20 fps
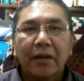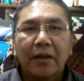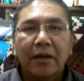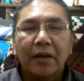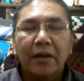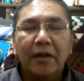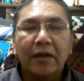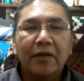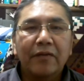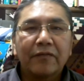
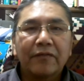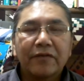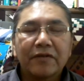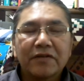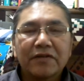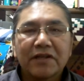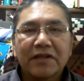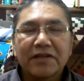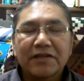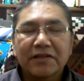In
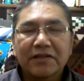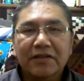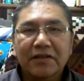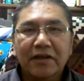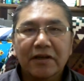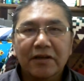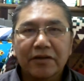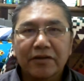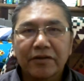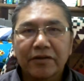First Nations
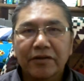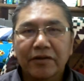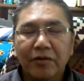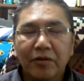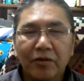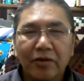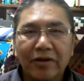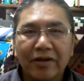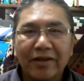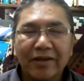country
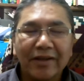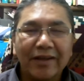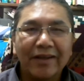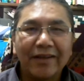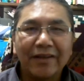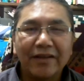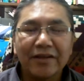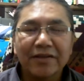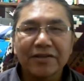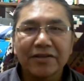or in the
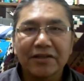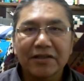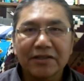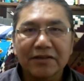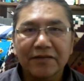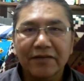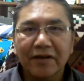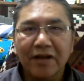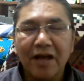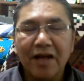indigenous
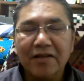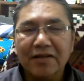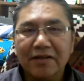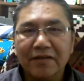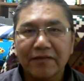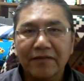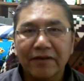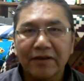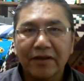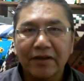
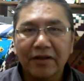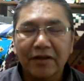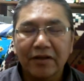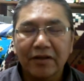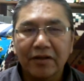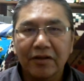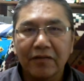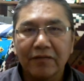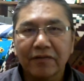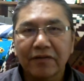philosophy,
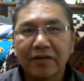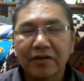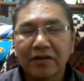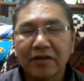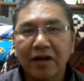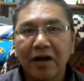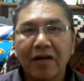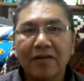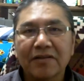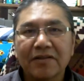you've heard
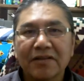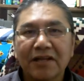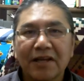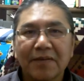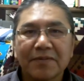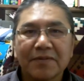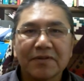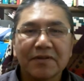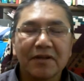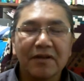
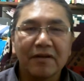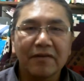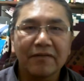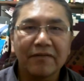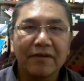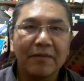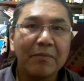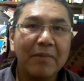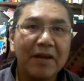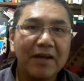concepts of
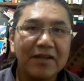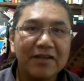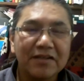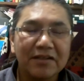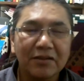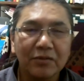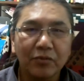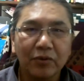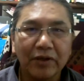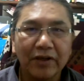the
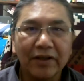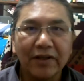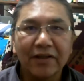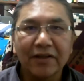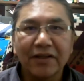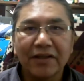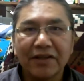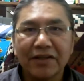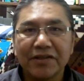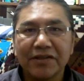medicine wheel
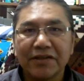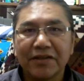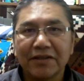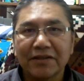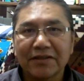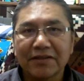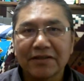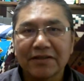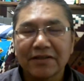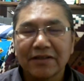
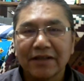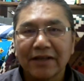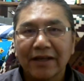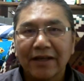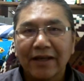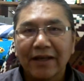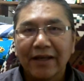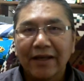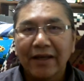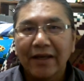teachings
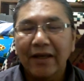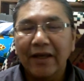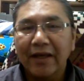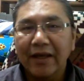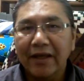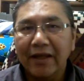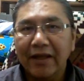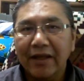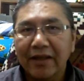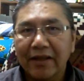
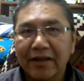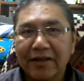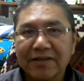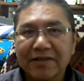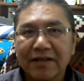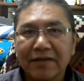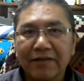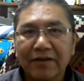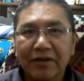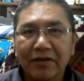and the
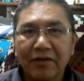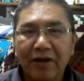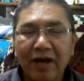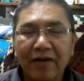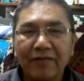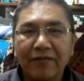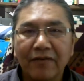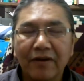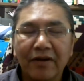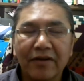seven
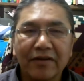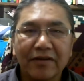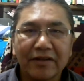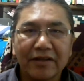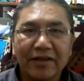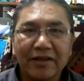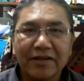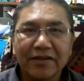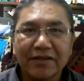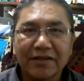grandfather
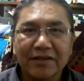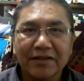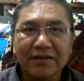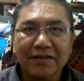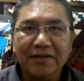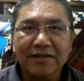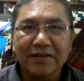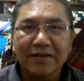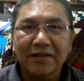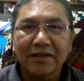
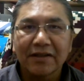teachings.